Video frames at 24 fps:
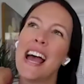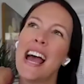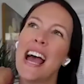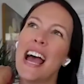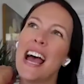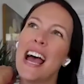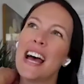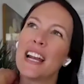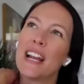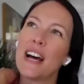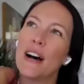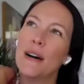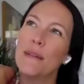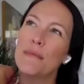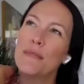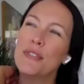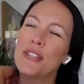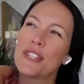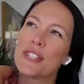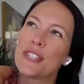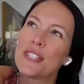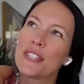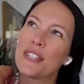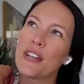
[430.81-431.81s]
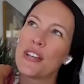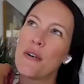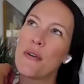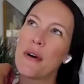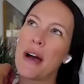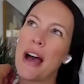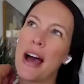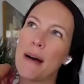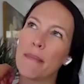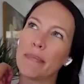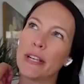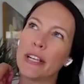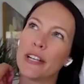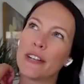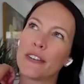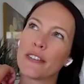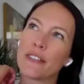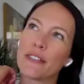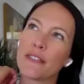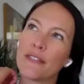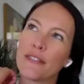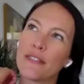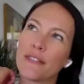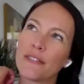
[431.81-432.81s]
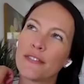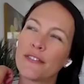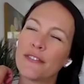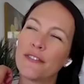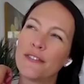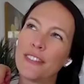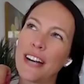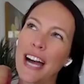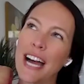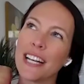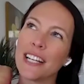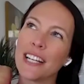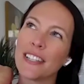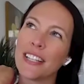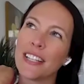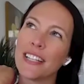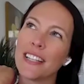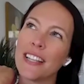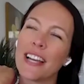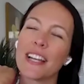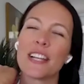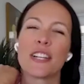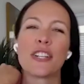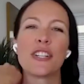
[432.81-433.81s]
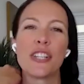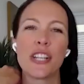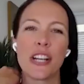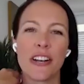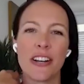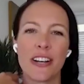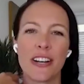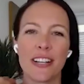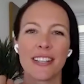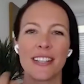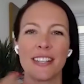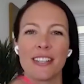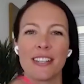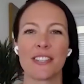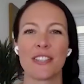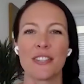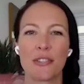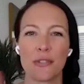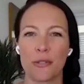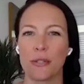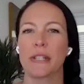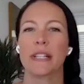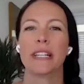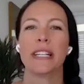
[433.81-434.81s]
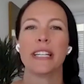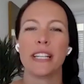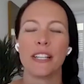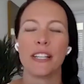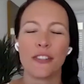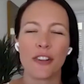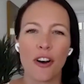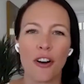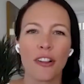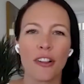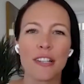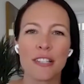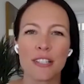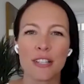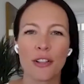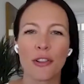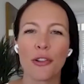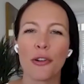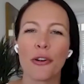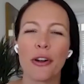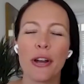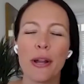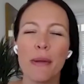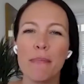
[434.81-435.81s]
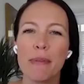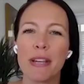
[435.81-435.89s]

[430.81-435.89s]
And I'm just so happy you're finally like sharing the story in all its glory